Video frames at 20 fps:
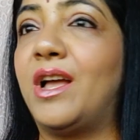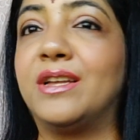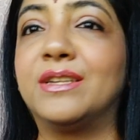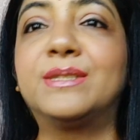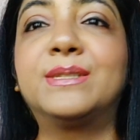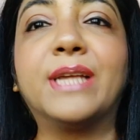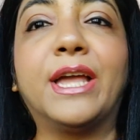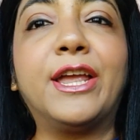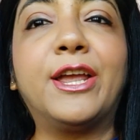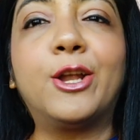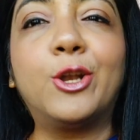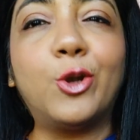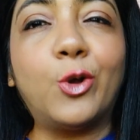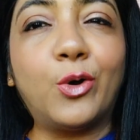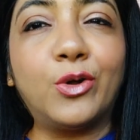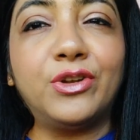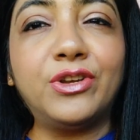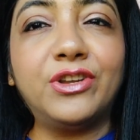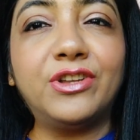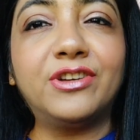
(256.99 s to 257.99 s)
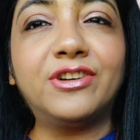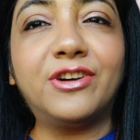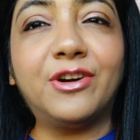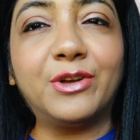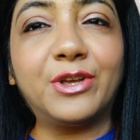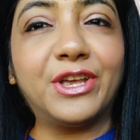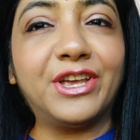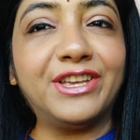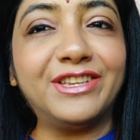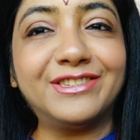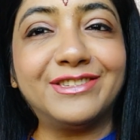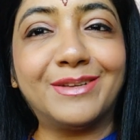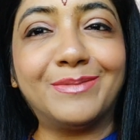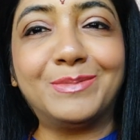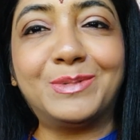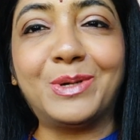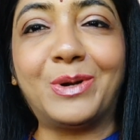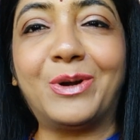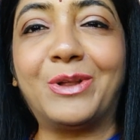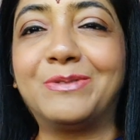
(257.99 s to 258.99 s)
cyclone. Okay, some
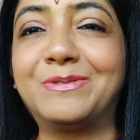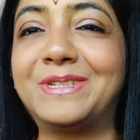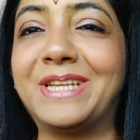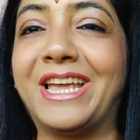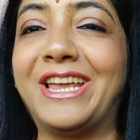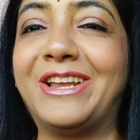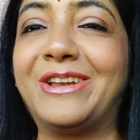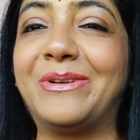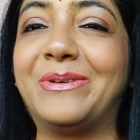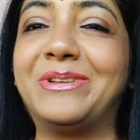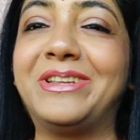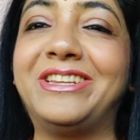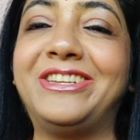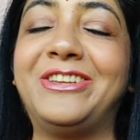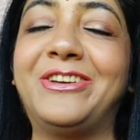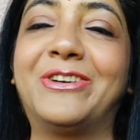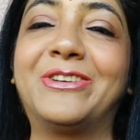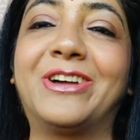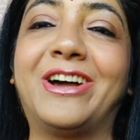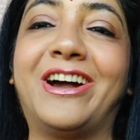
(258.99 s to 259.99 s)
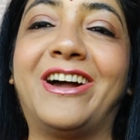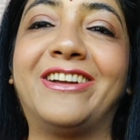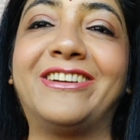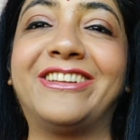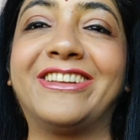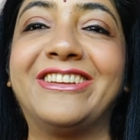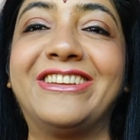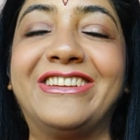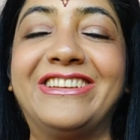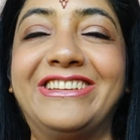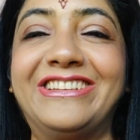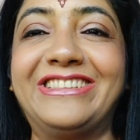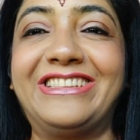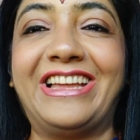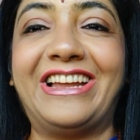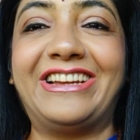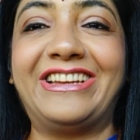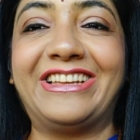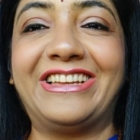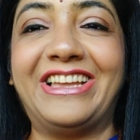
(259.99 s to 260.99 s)
sort of cyclone in your heart,
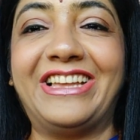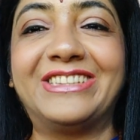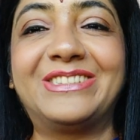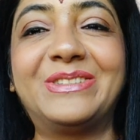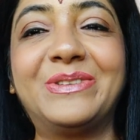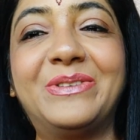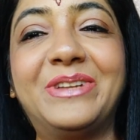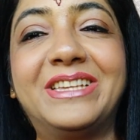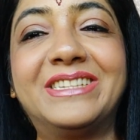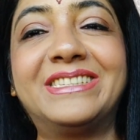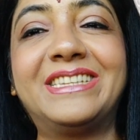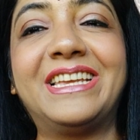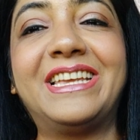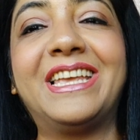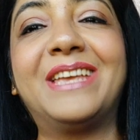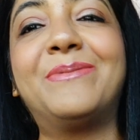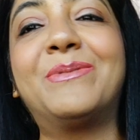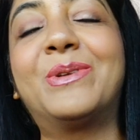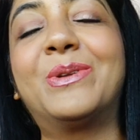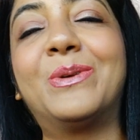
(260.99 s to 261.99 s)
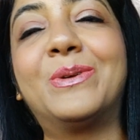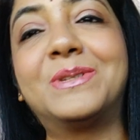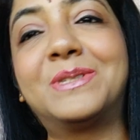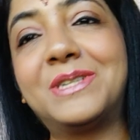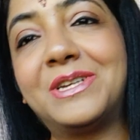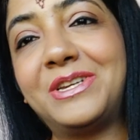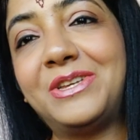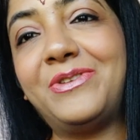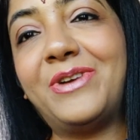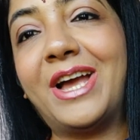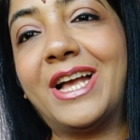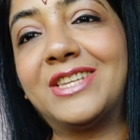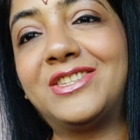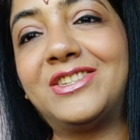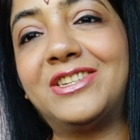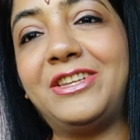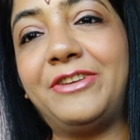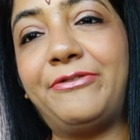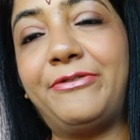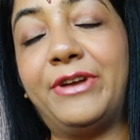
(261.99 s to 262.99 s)
that as soon as they came closer, you
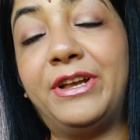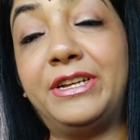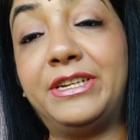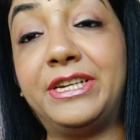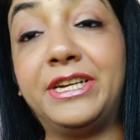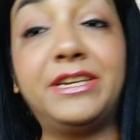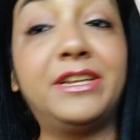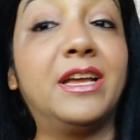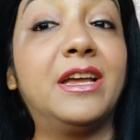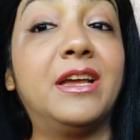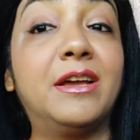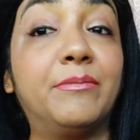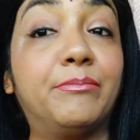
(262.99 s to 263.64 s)
actually felt it.